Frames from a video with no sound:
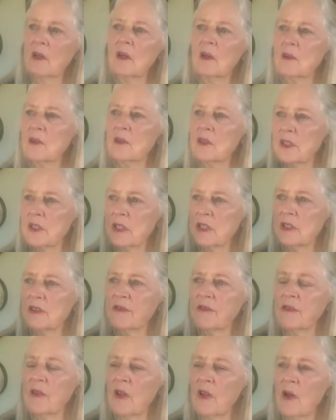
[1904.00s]
just this
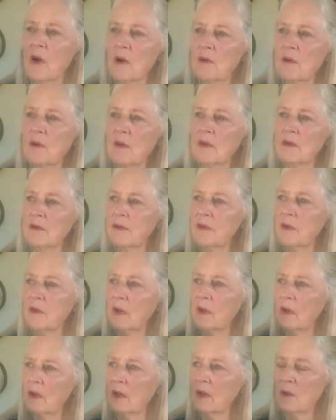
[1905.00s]
flow of
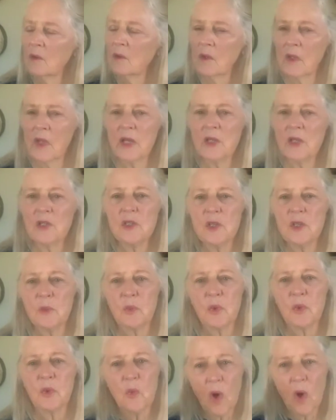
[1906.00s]
relationship
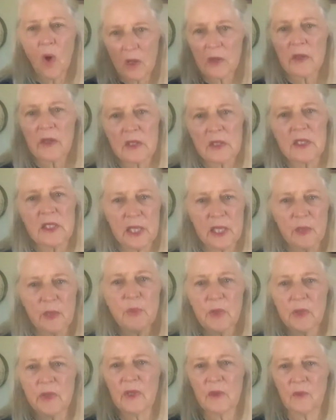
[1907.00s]
with water that's
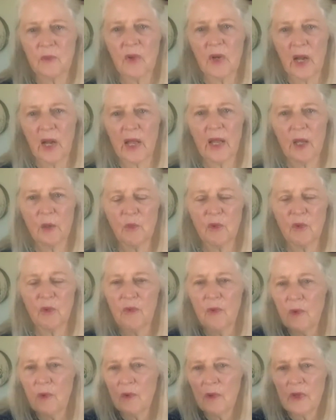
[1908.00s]
deeper than what I had
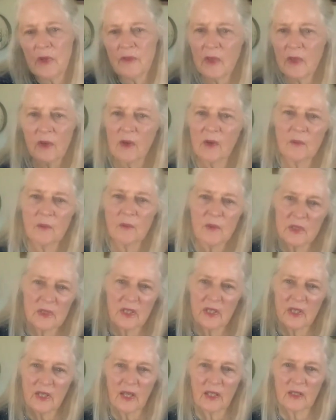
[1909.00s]
before, even though I was
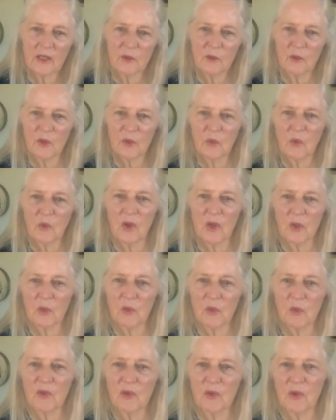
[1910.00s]
connected with water
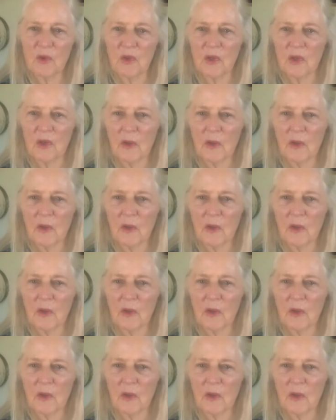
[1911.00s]
before.